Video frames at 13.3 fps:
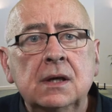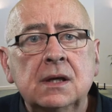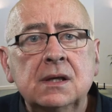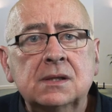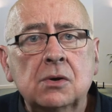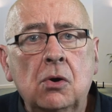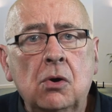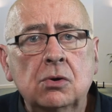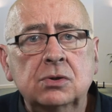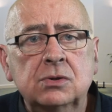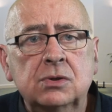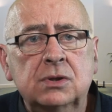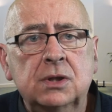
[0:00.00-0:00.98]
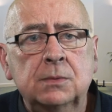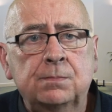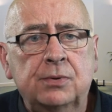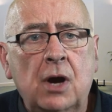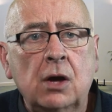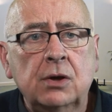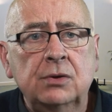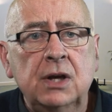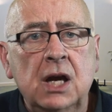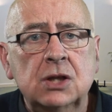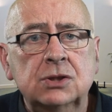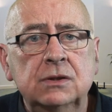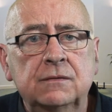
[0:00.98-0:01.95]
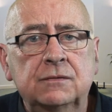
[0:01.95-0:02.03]
is ordered to the
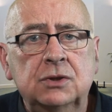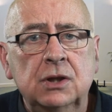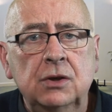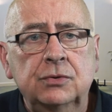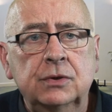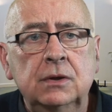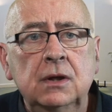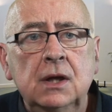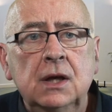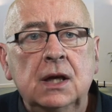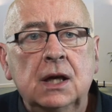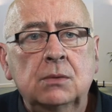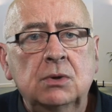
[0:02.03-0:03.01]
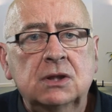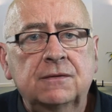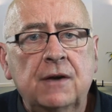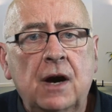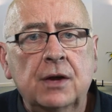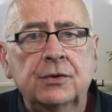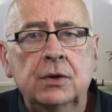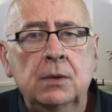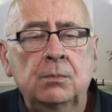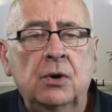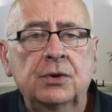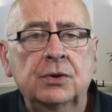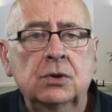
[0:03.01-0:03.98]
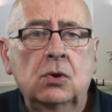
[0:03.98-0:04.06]
procreation of children, in which father and
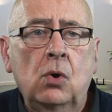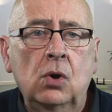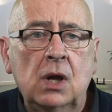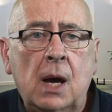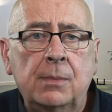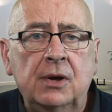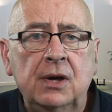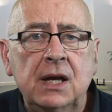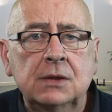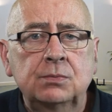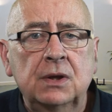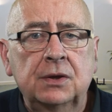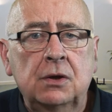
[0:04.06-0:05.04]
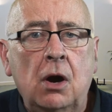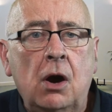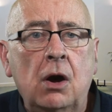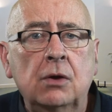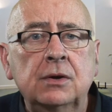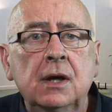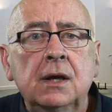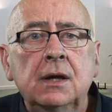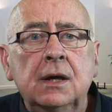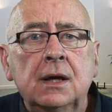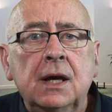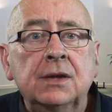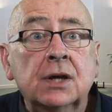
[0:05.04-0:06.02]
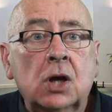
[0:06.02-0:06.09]
mother collaborate with God
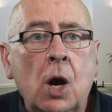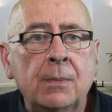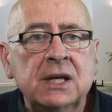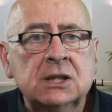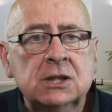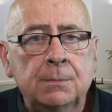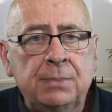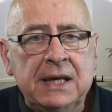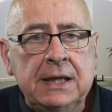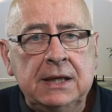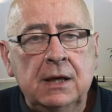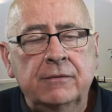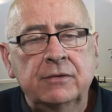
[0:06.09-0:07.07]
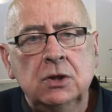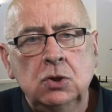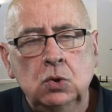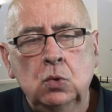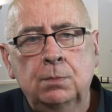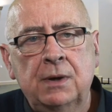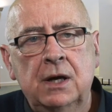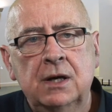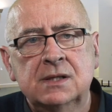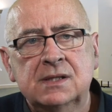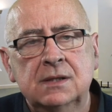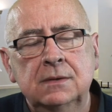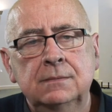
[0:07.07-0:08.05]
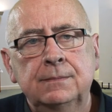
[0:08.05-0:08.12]
in the coming to be of a new
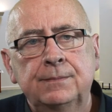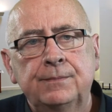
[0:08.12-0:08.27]
person.